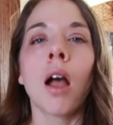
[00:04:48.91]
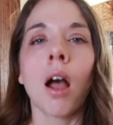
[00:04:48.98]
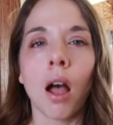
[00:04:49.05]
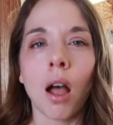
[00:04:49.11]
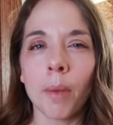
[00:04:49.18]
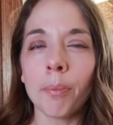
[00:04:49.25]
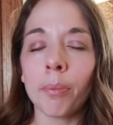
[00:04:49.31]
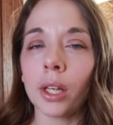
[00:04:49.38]

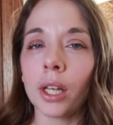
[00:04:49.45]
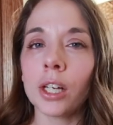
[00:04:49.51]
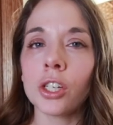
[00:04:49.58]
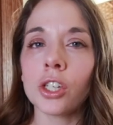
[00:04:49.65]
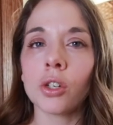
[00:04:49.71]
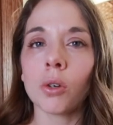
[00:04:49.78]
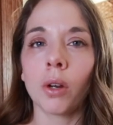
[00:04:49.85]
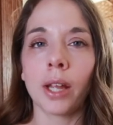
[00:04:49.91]

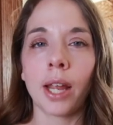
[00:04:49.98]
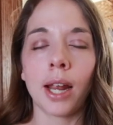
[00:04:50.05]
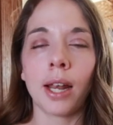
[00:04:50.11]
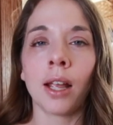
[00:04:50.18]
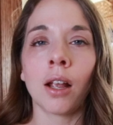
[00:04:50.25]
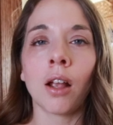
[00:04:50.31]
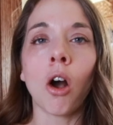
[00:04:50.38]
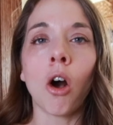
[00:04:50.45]
unbleached
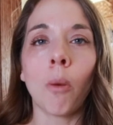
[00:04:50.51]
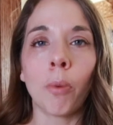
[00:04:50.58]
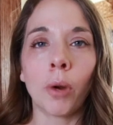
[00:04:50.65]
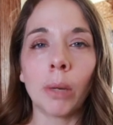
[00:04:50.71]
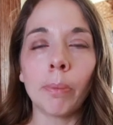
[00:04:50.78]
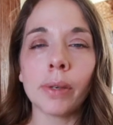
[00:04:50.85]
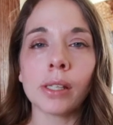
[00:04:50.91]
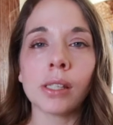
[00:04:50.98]
organic
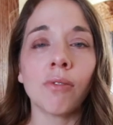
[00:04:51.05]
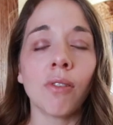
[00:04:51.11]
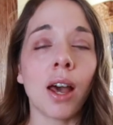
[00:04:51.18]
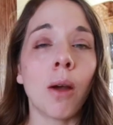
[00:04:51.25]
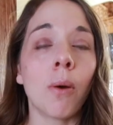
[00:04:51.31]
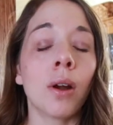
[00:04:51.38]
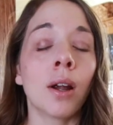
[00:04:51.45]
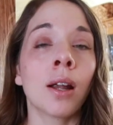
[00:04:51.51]
all-purpose
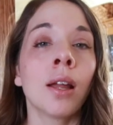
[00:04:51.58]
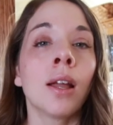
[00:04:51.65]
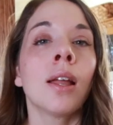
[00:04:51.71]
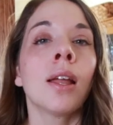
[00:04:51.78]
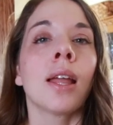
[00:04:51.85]
flour,